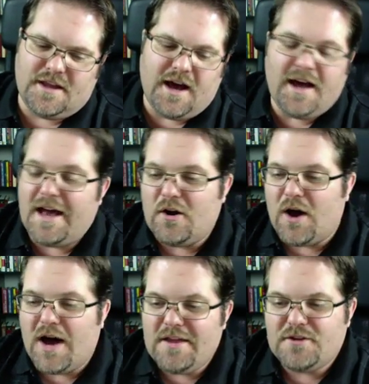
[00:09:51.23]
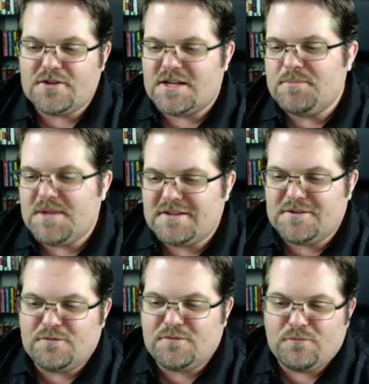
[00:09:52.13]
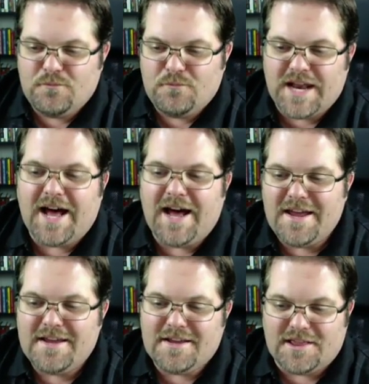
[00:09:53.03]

I don't know. There's something that I